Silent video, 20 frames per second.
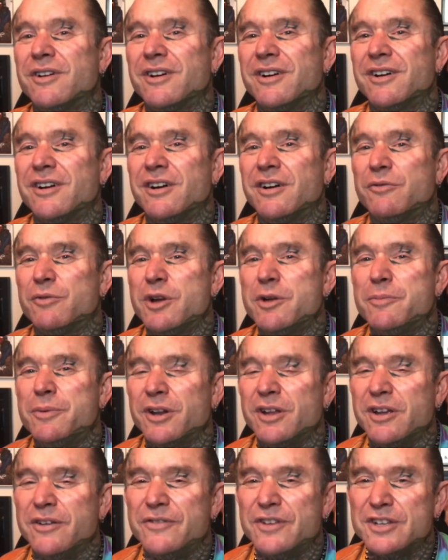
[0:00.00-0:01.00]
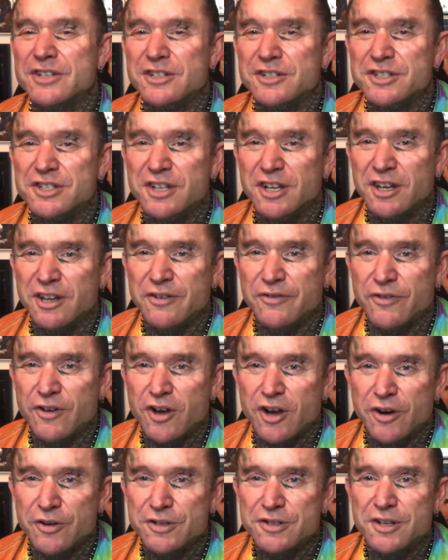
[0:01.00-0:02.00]
uh, we believe there's a silly
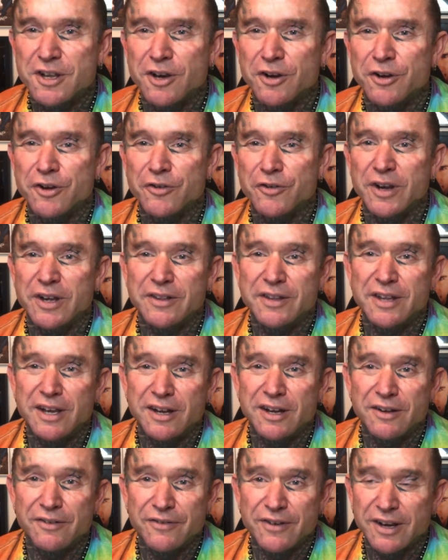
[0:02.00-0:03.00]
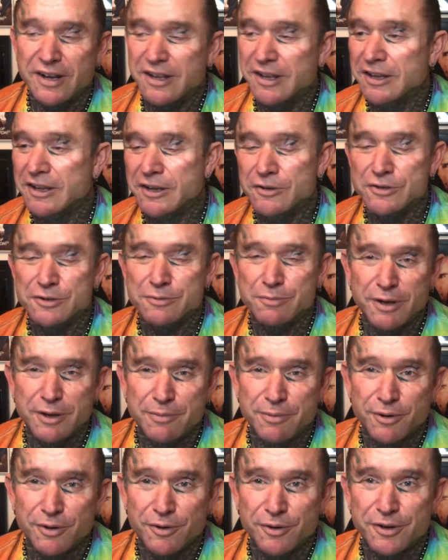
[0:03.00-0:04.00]
virus going around now that fucking kills
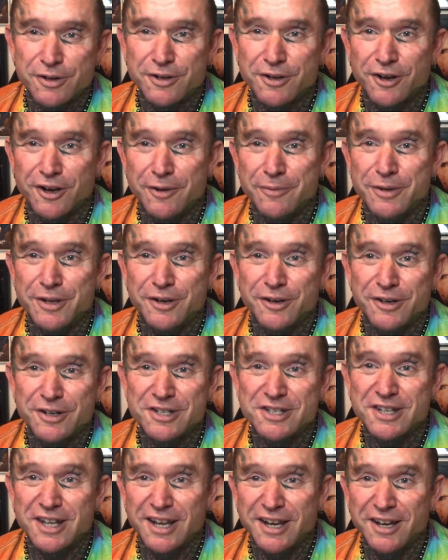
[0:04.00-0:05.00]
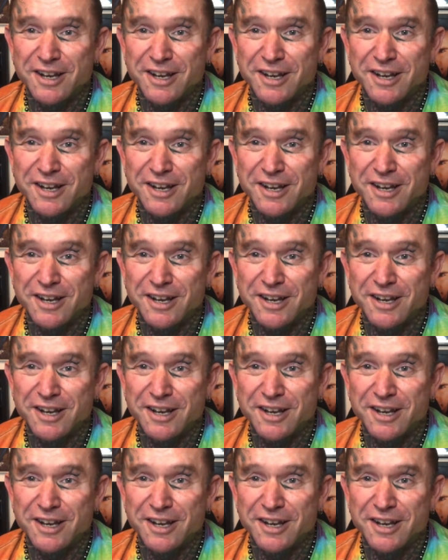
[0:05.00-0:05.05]
people all the time, and you have got to stay